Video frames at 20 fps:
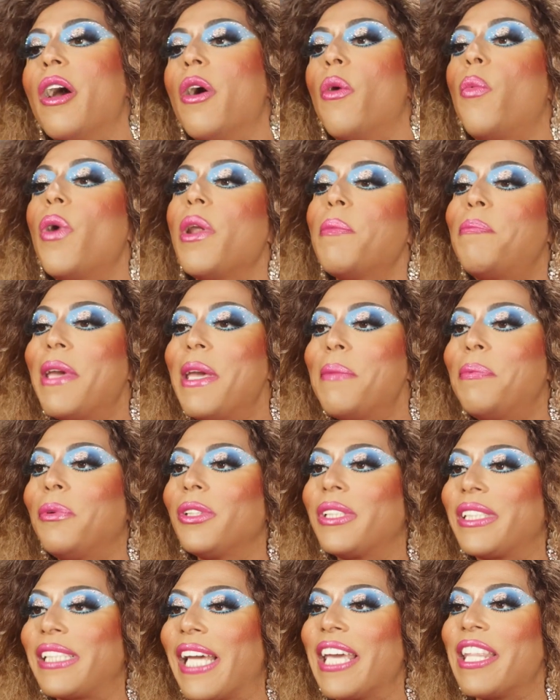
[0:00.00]
When people
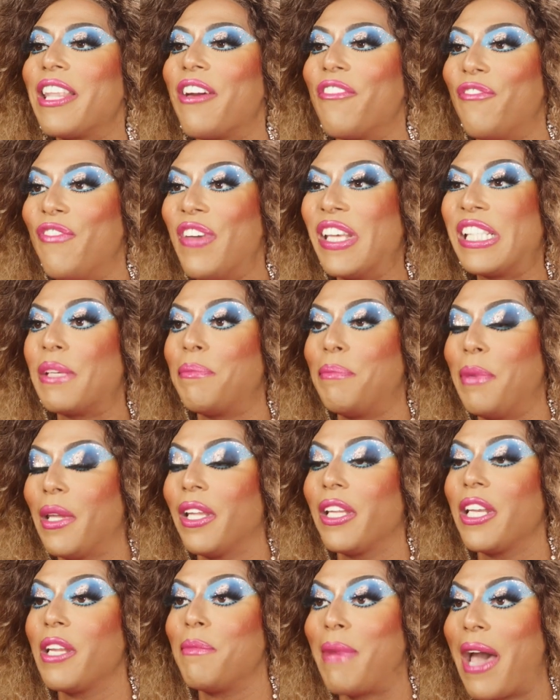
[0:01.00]
say that
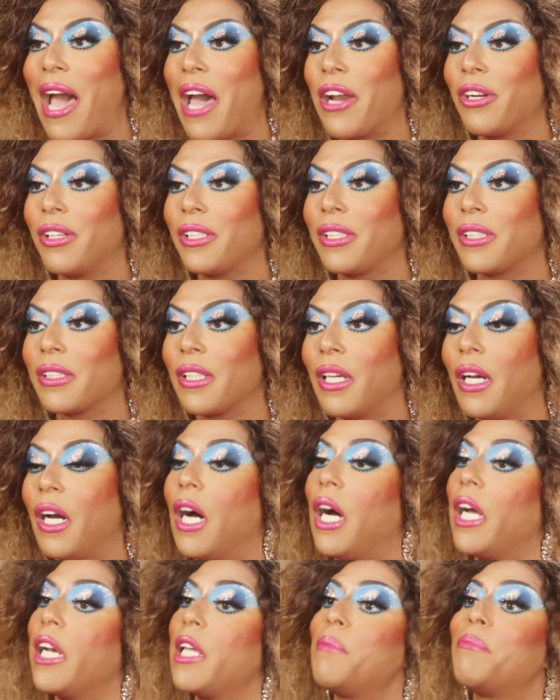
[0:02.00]
visibility matters,
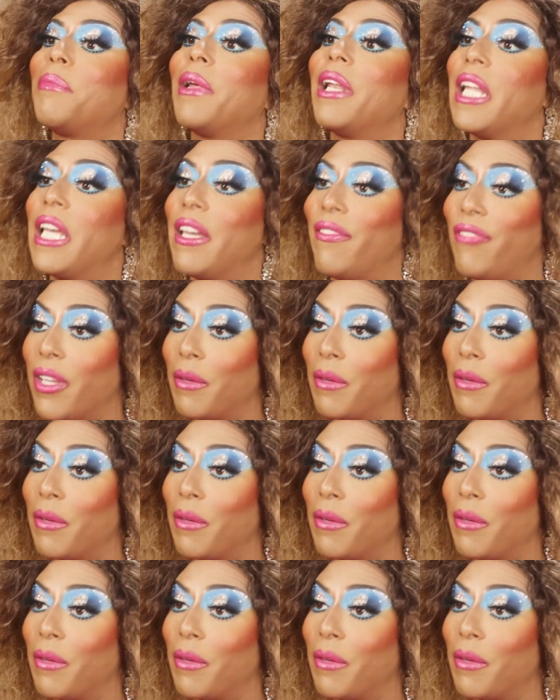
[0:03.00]
honey, believe